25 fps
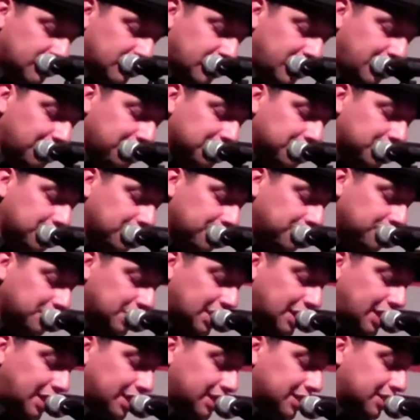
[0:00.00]
They returned the
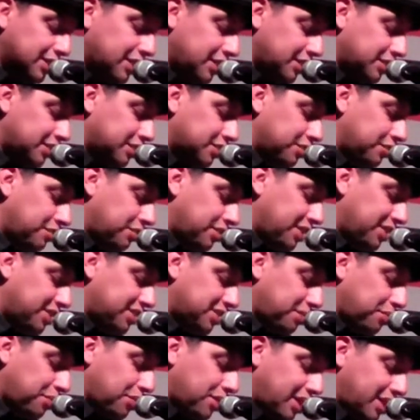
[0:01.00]
galletas, but they
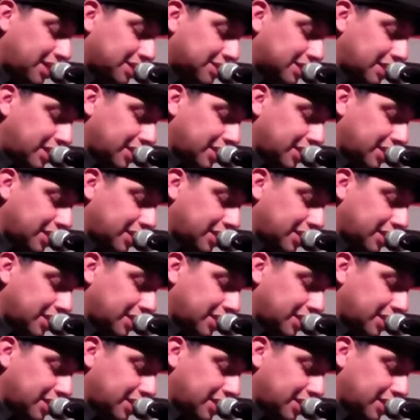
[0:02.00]
surprised